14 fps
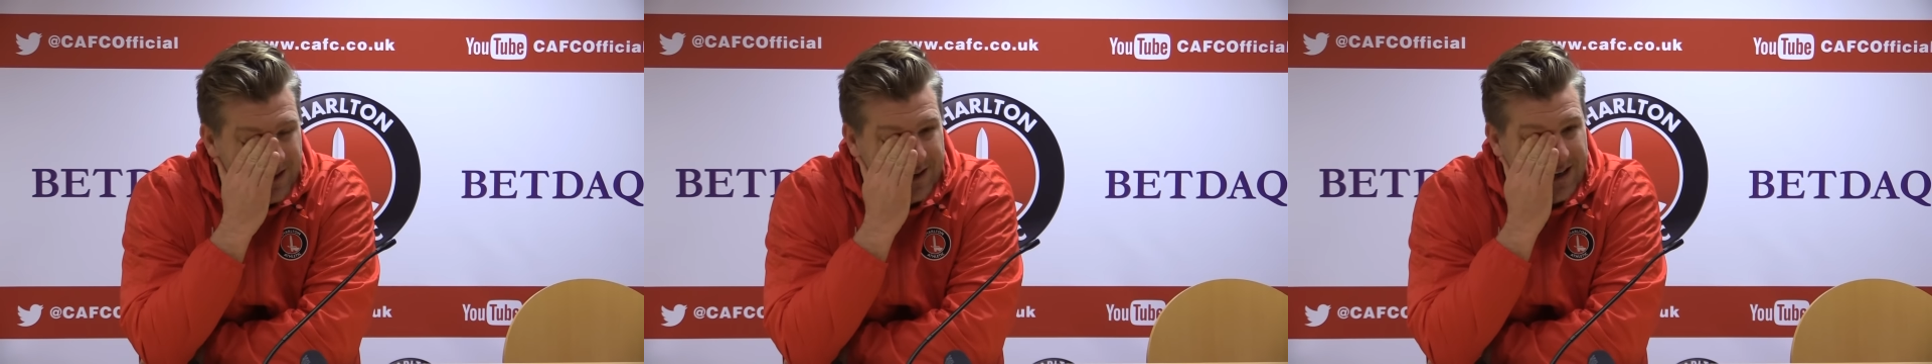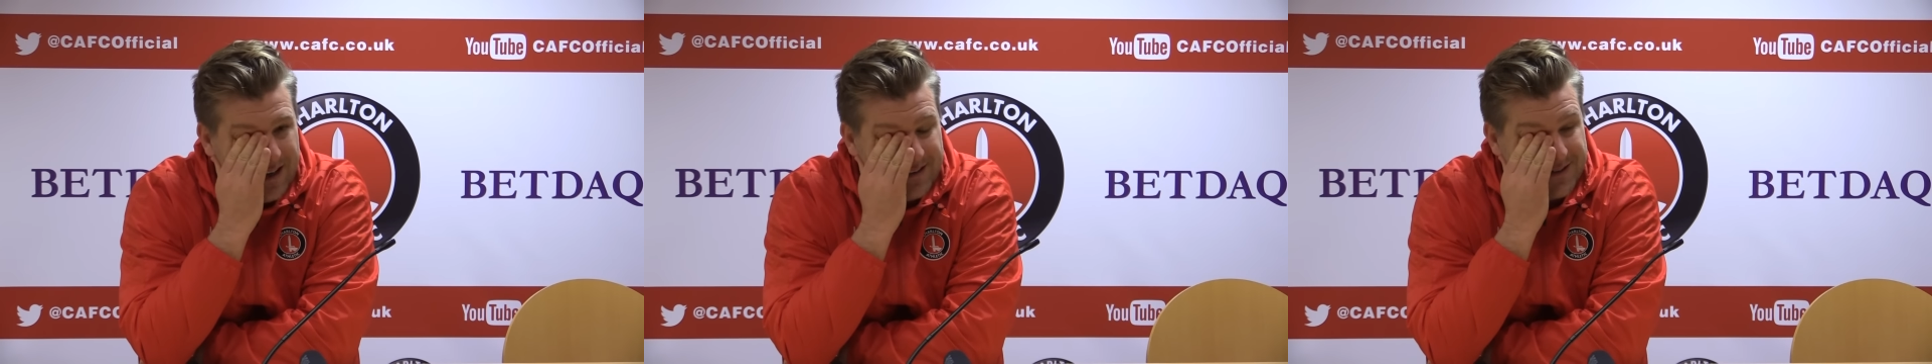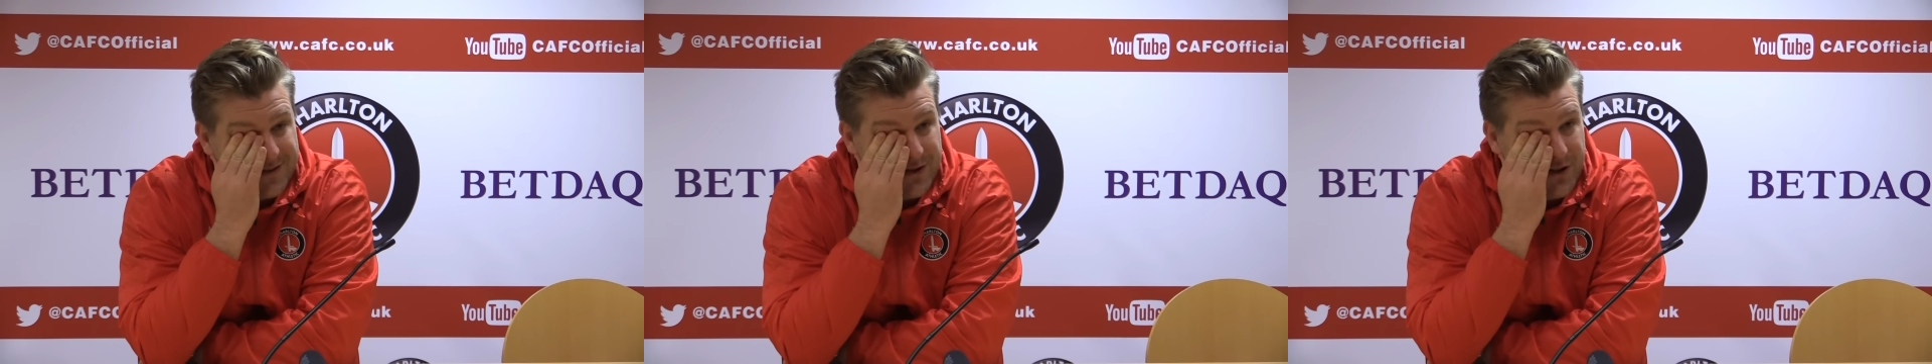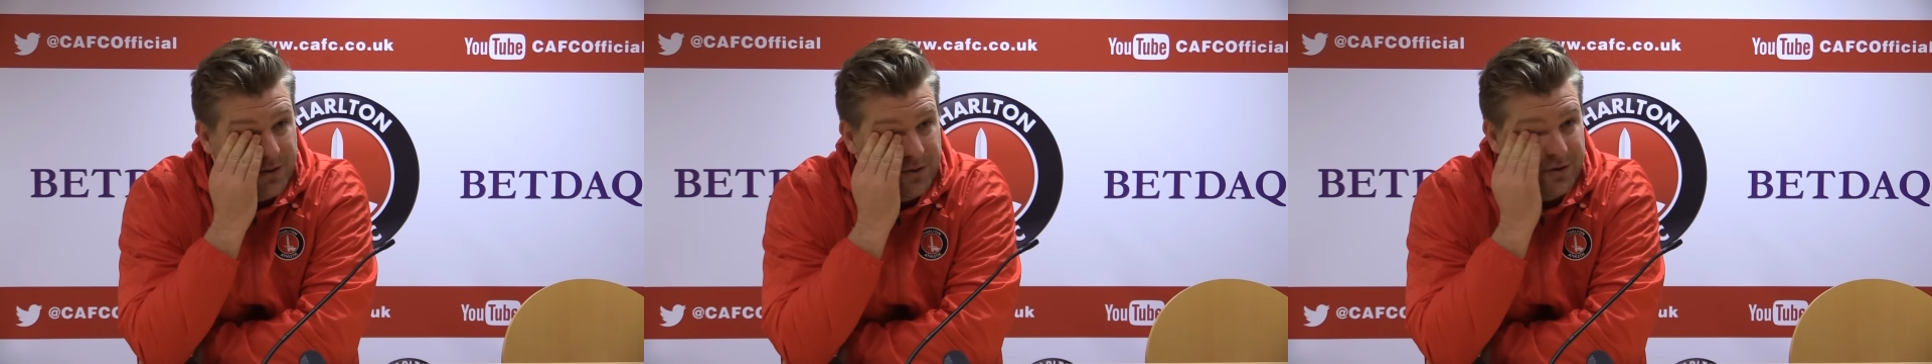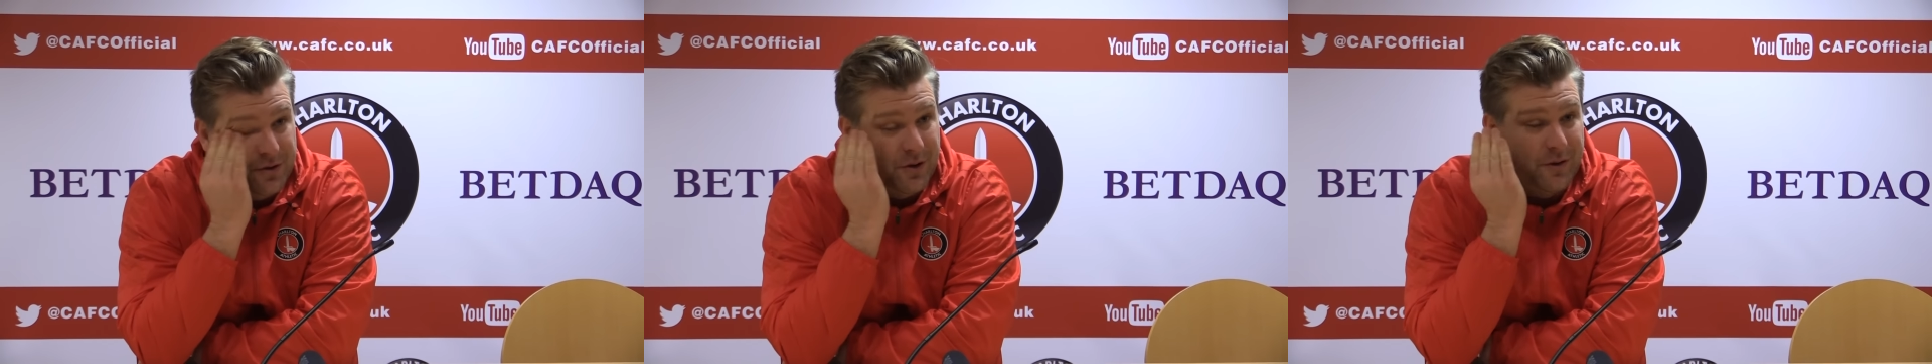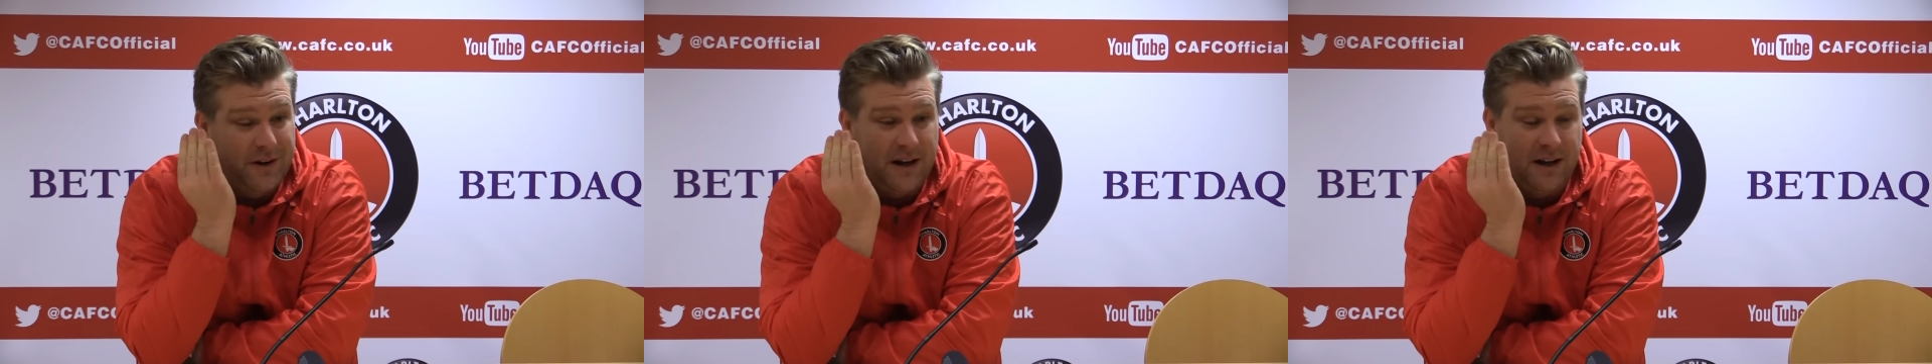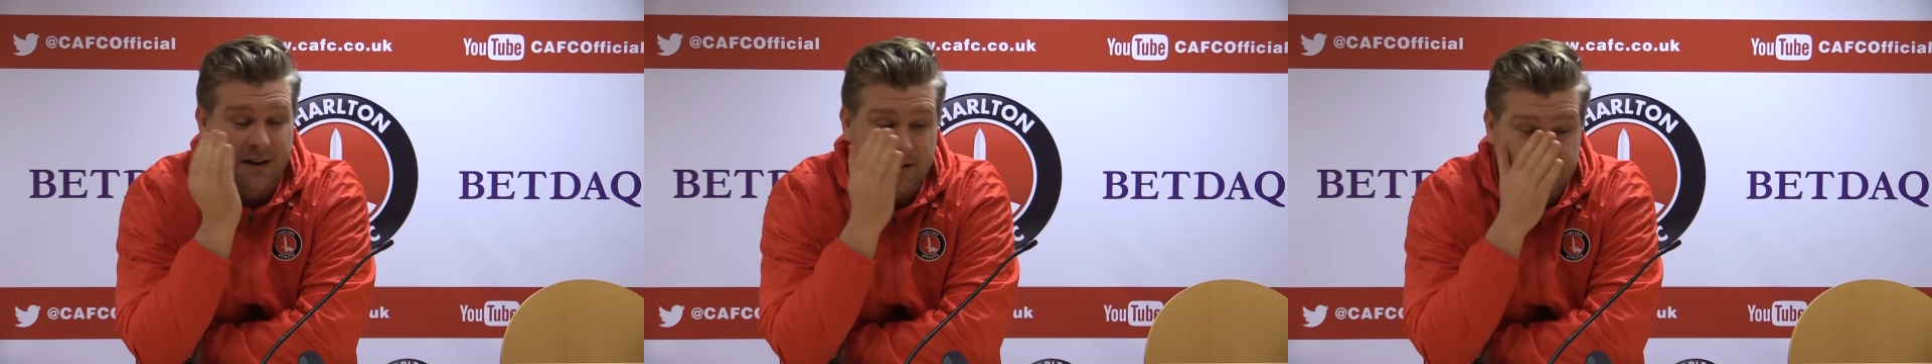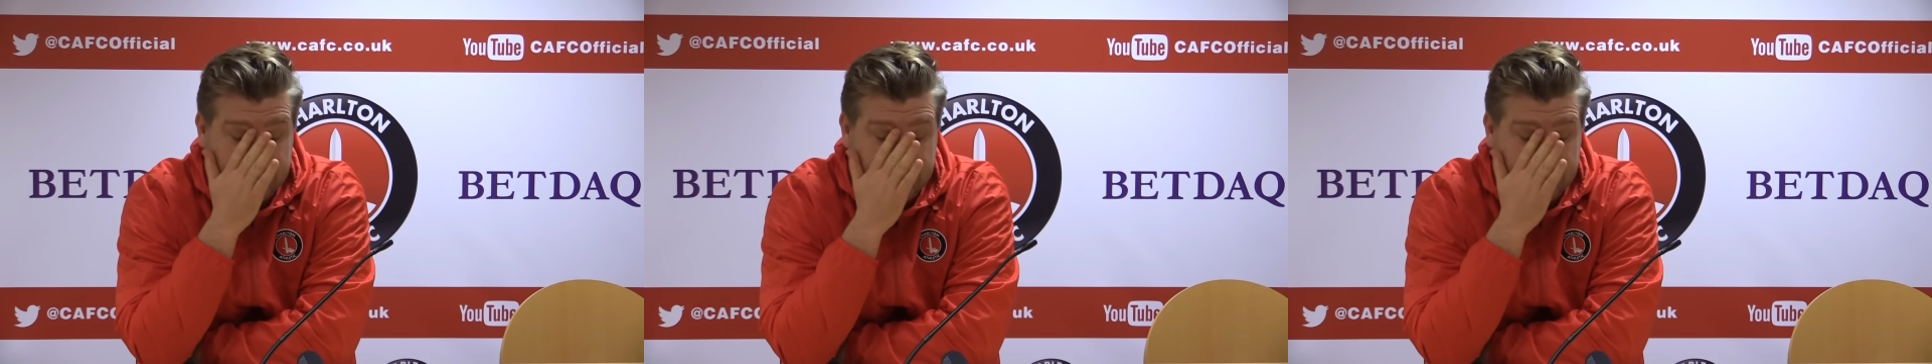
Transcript: and they added 2 during that.